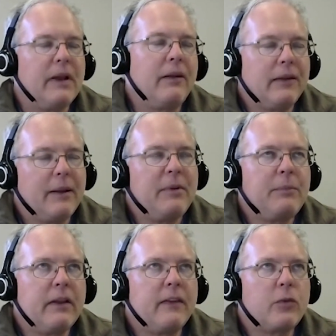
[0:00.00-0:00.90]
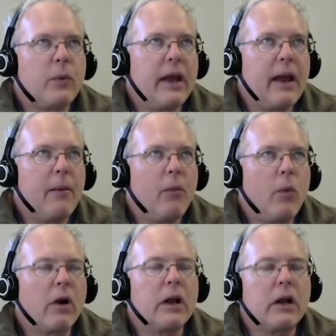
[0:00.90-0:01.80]
Let me put it this way:
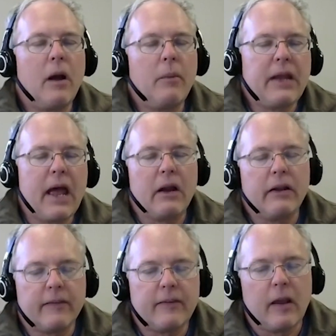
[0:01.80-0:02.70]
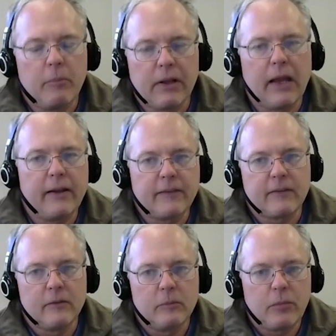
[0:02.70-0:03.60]
we're going to come down in the same
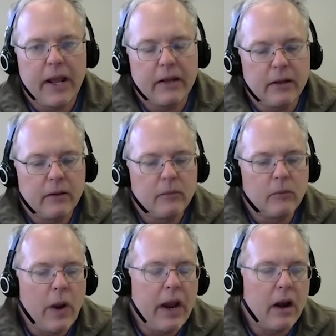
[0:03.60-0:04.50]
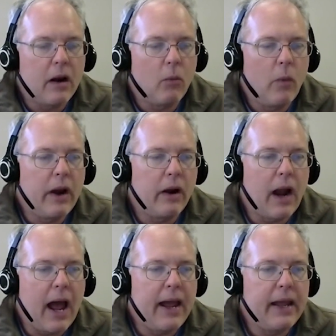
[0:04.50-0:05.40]
place, Brandon, where
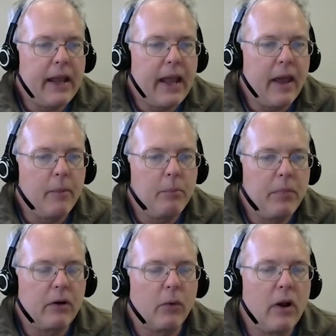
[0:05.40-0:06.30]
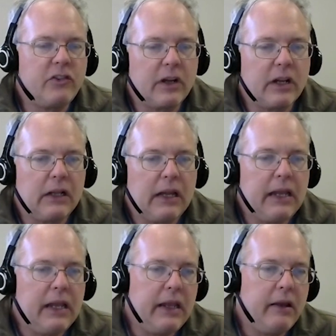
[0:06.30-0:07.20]
I am
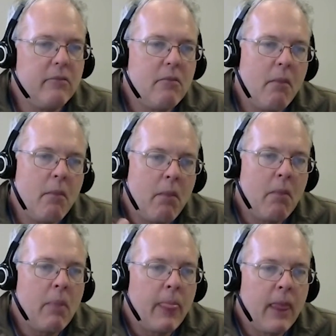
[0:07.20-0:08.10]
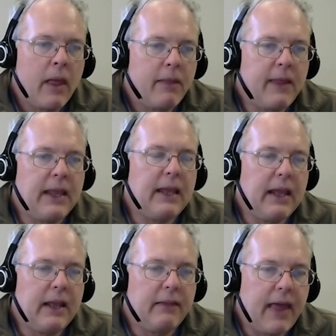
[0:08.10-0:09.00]
begrudgingly
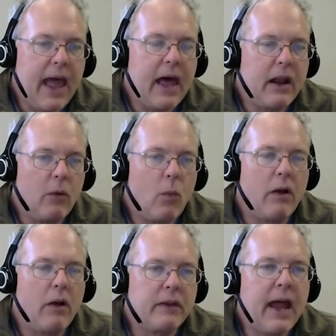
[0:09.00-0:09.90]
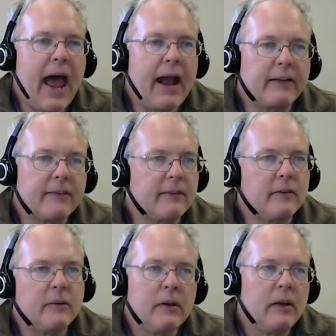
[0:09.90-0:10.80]
thinking that a wealth tax,